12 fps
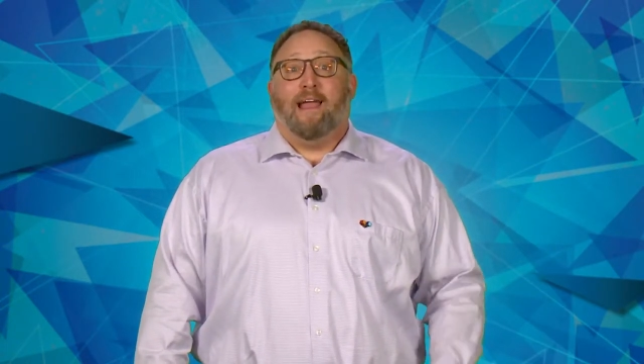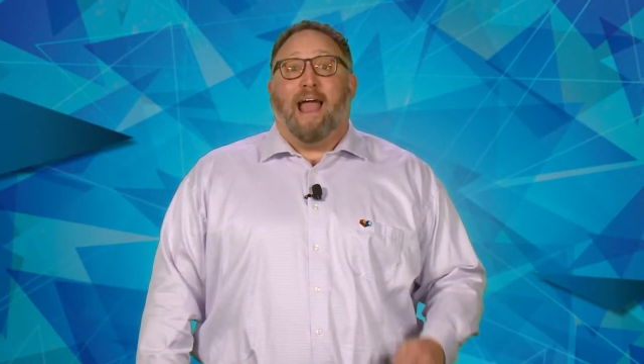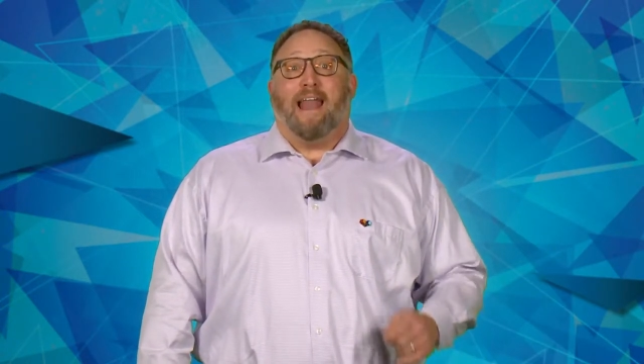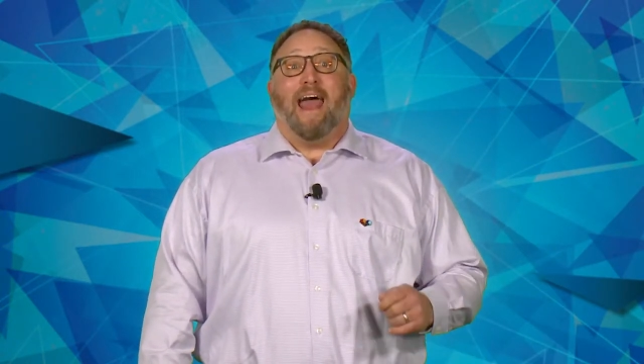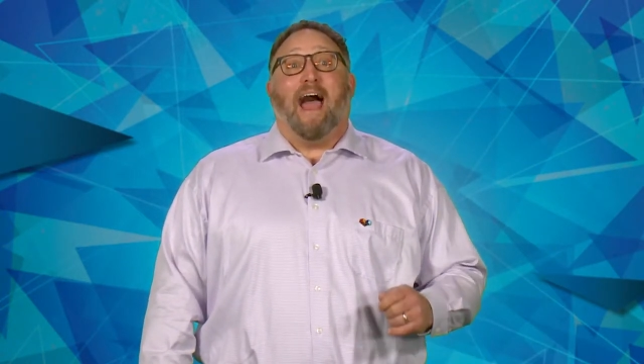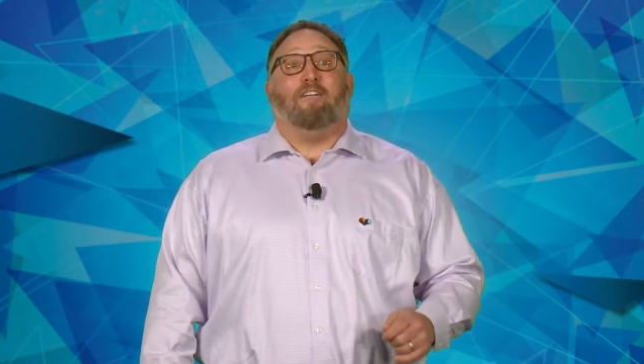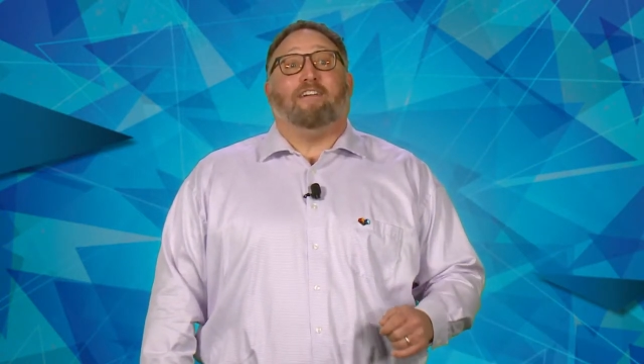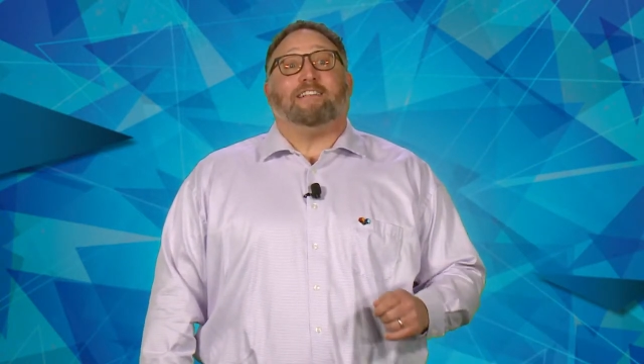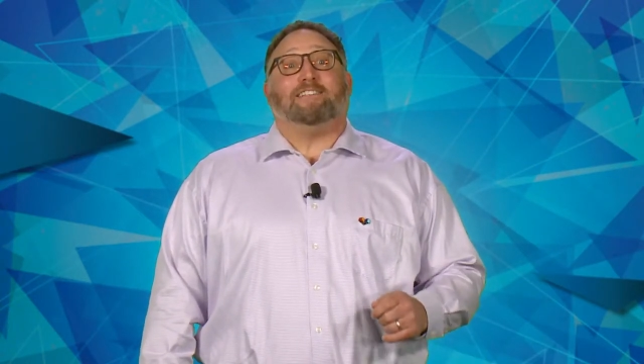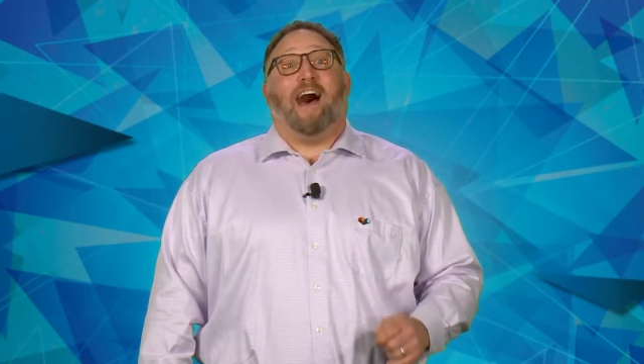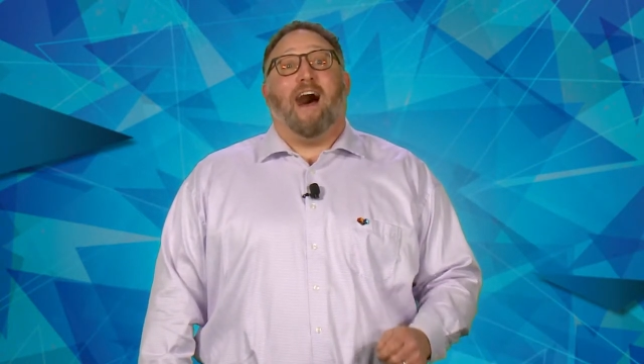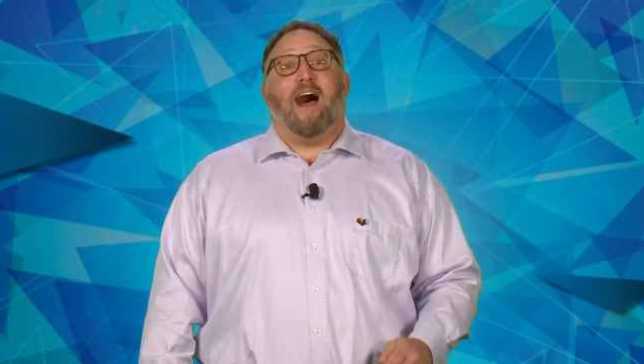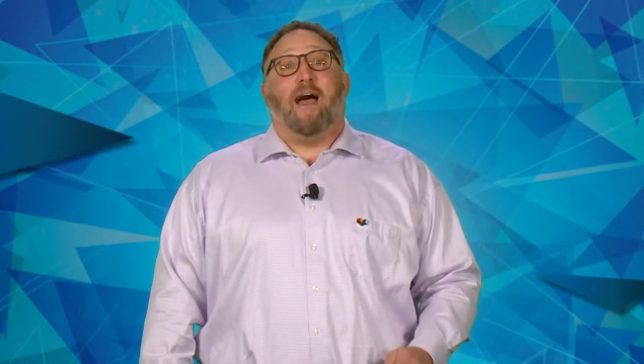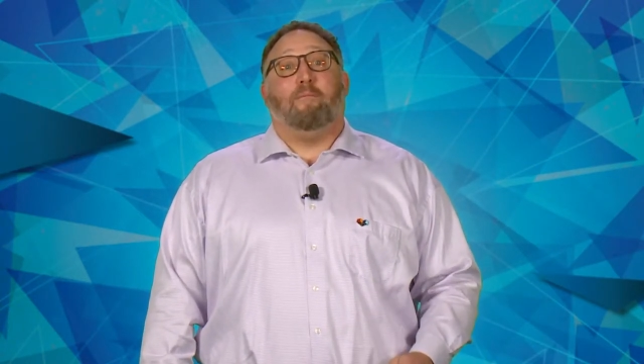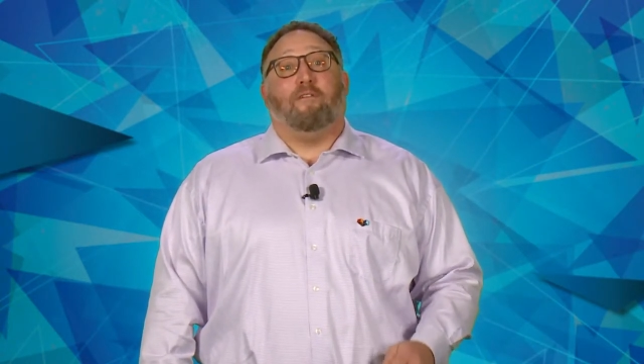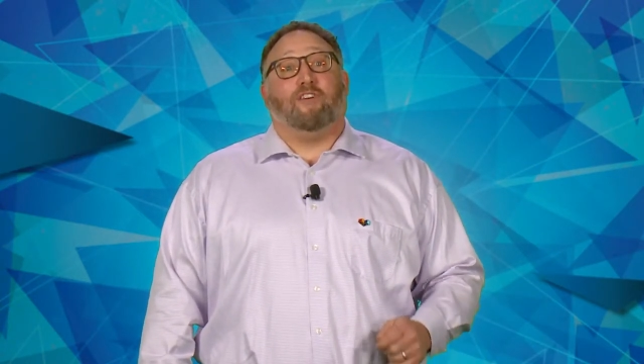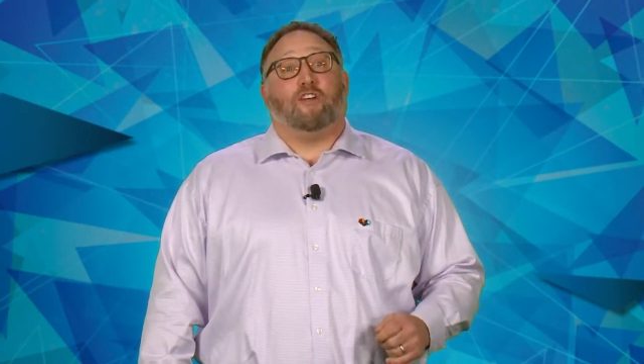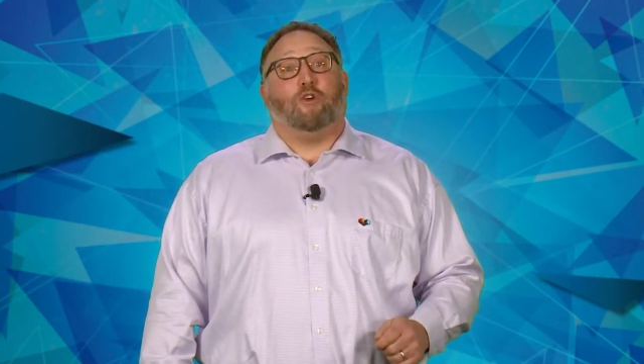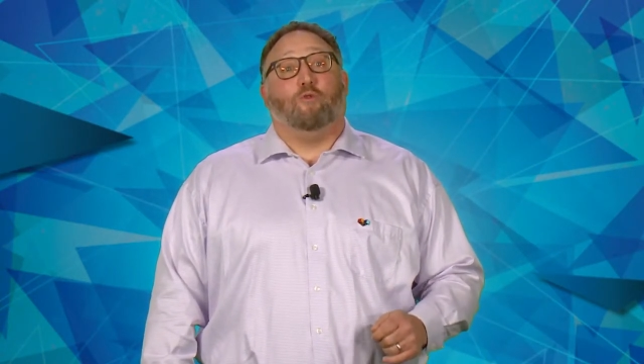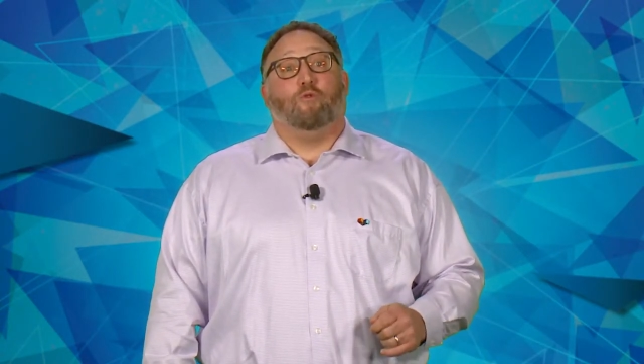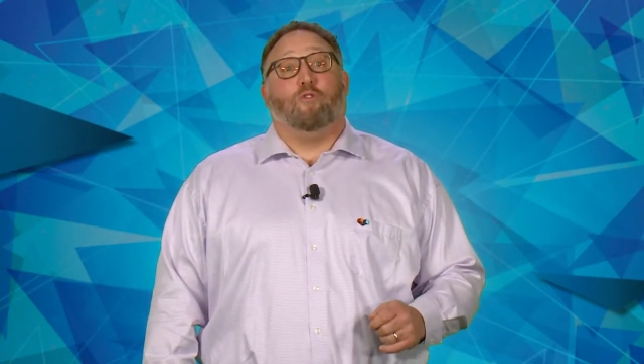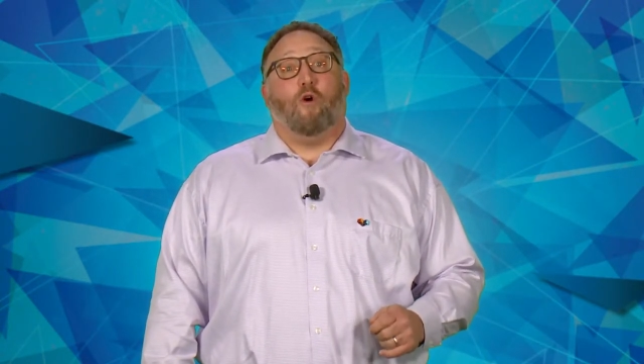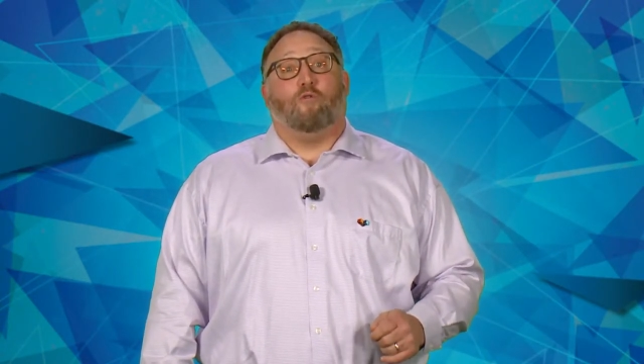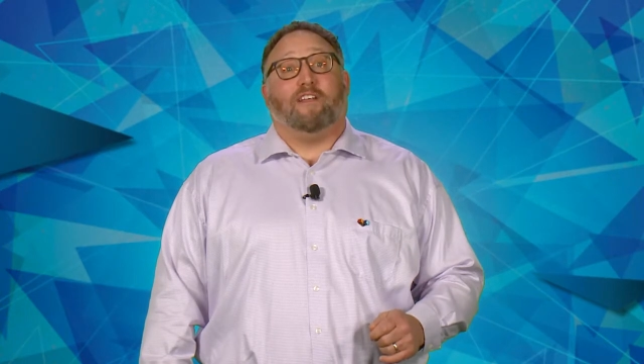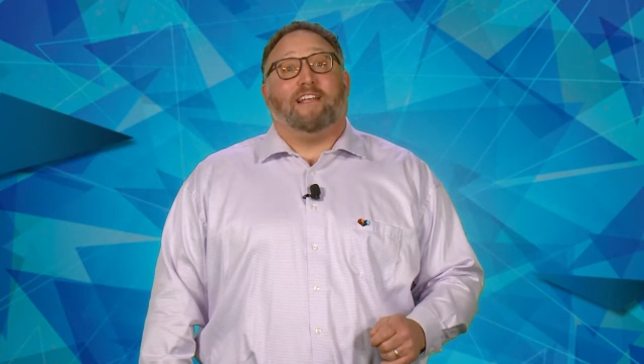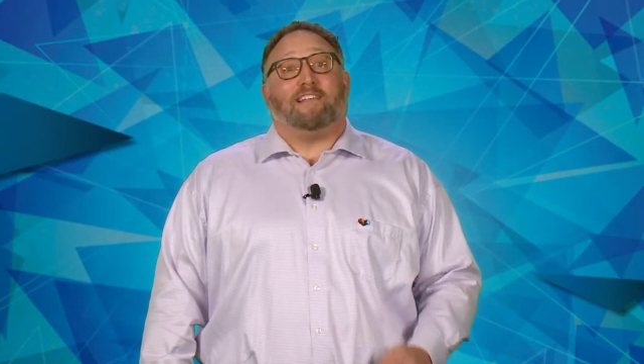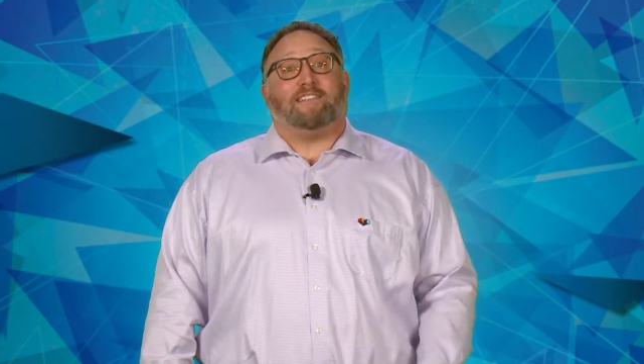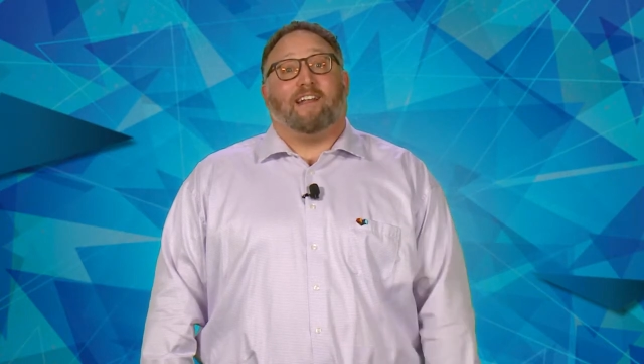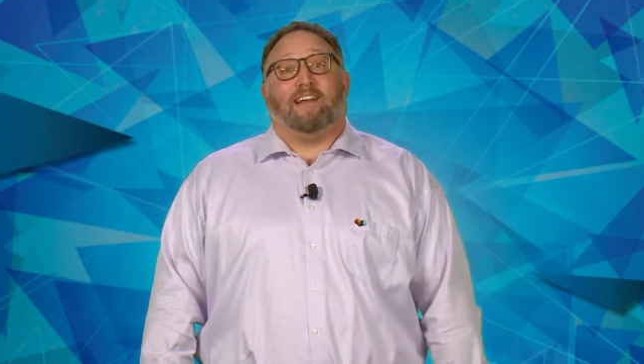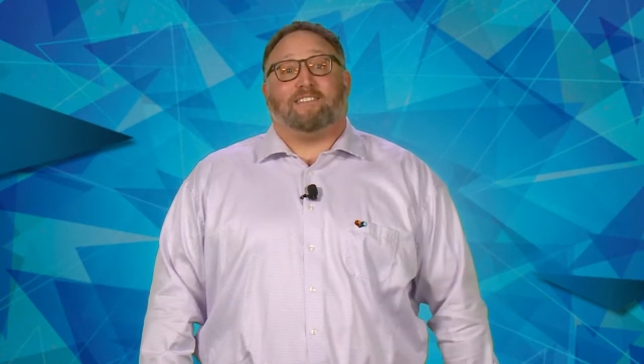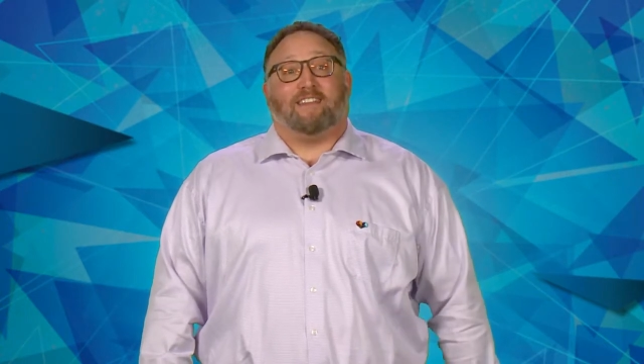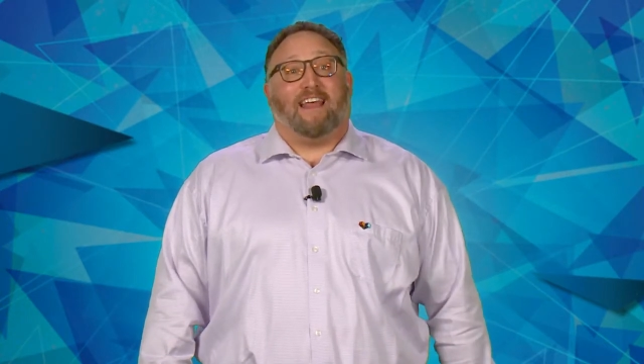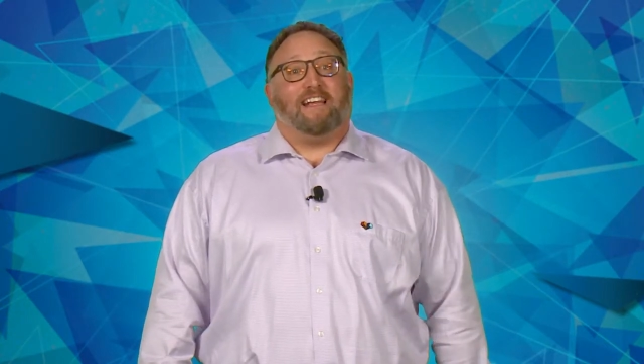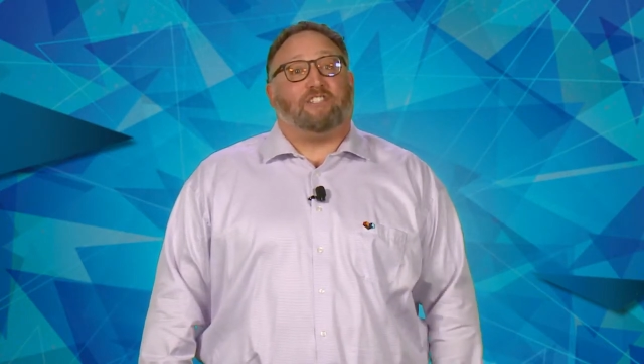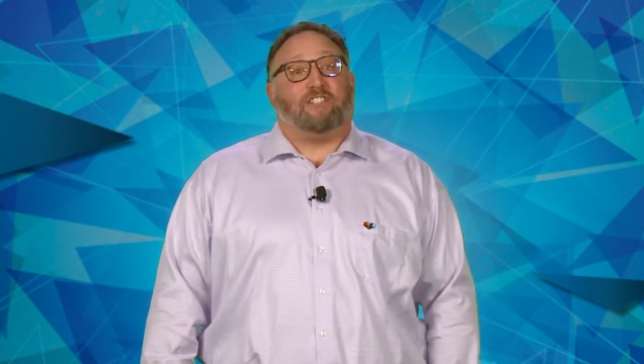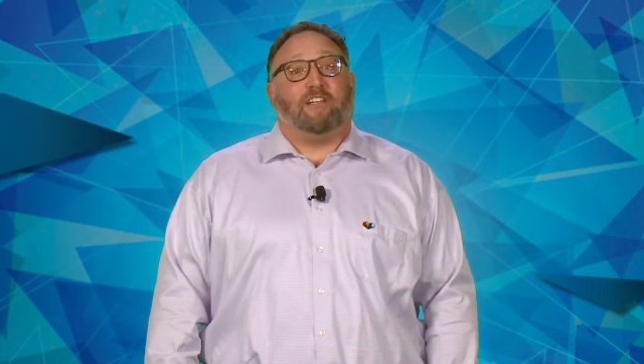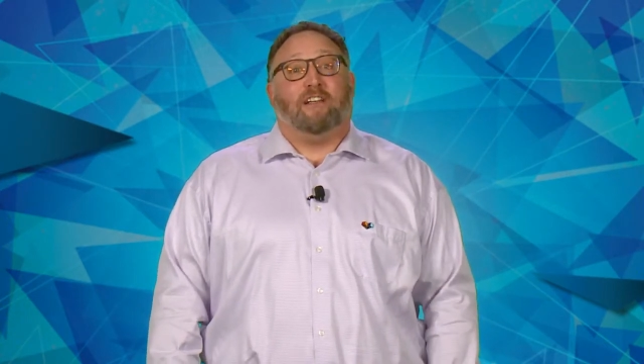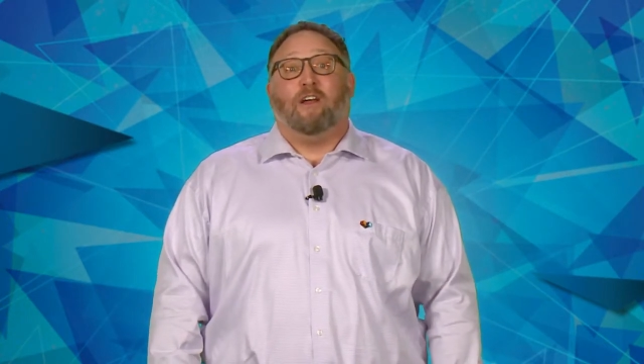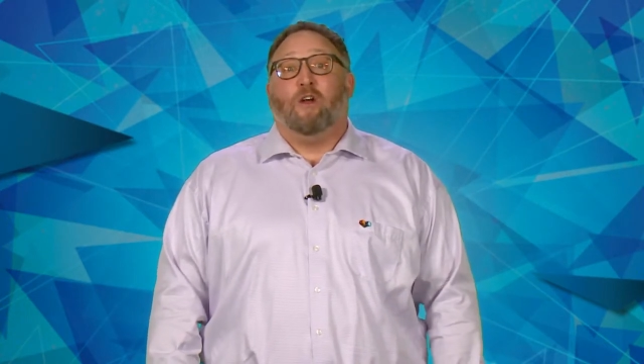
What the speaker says: And how at a time of acute loneliness and isolation,